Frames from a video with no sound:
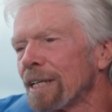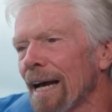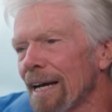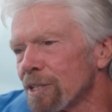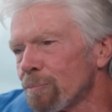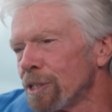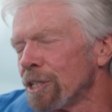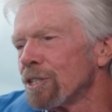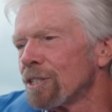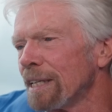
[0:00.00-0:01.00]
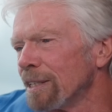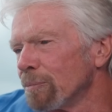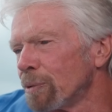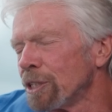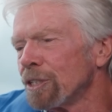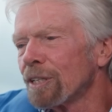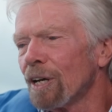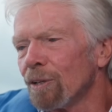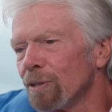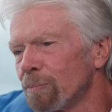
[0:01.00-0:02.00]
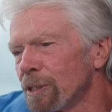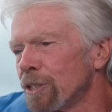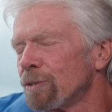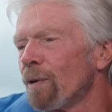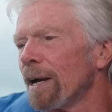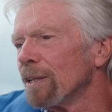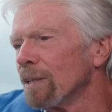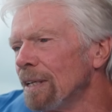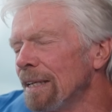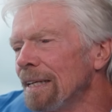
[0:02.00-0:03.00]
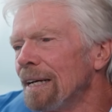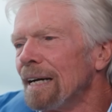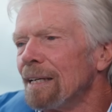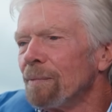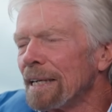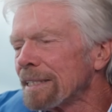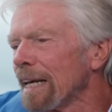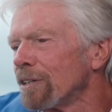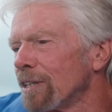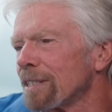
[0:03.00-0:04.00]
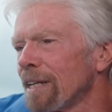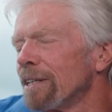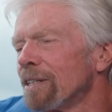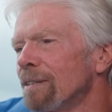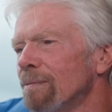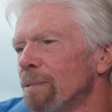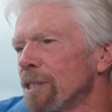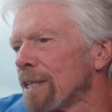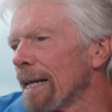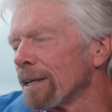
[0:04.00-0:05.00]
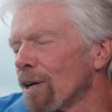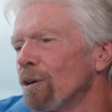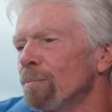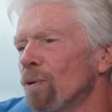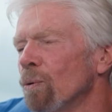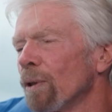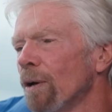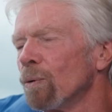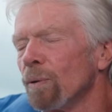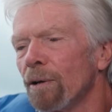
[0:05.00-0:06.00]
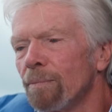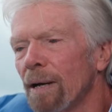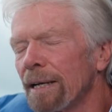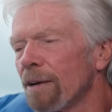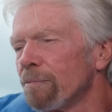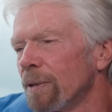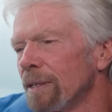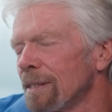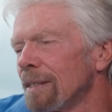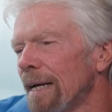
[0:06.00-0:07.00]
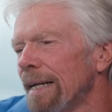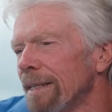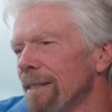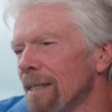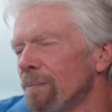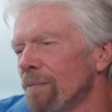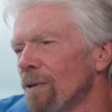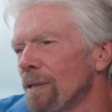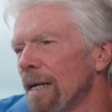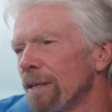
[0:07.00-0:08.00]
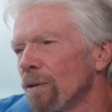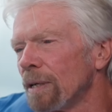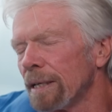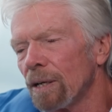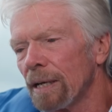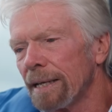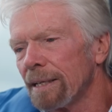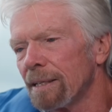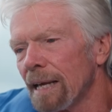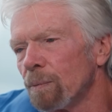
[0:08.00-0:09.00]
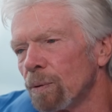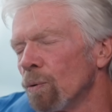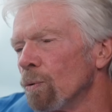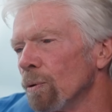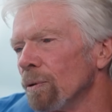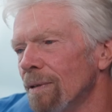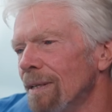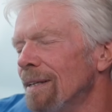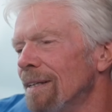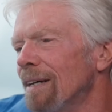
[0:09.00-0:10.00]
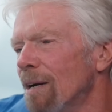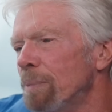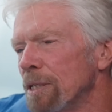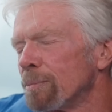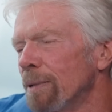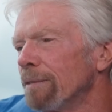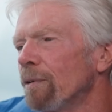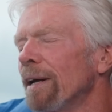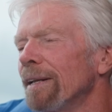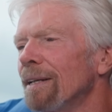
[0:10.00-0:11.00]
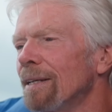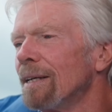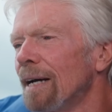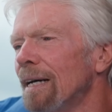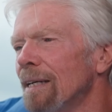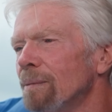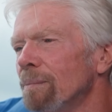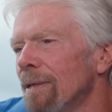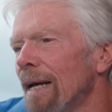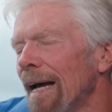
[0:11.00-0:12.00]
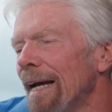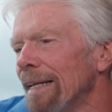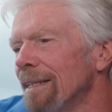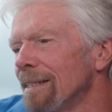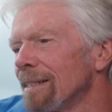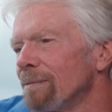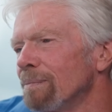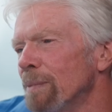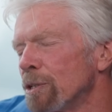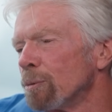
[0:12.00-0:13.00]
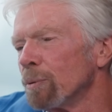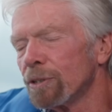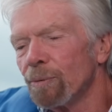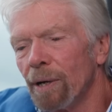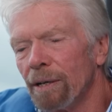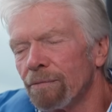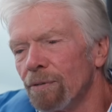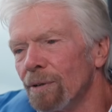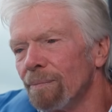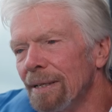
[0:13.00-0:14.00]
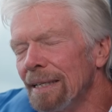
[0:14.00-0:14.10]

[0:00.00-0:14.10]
Gas, British Steel, British Coal, British Rail, um, et cetera, et cetera, British Telecom, all, all owned by government. And, um, and, and, and they were all abysmally run um, and miserable to work for.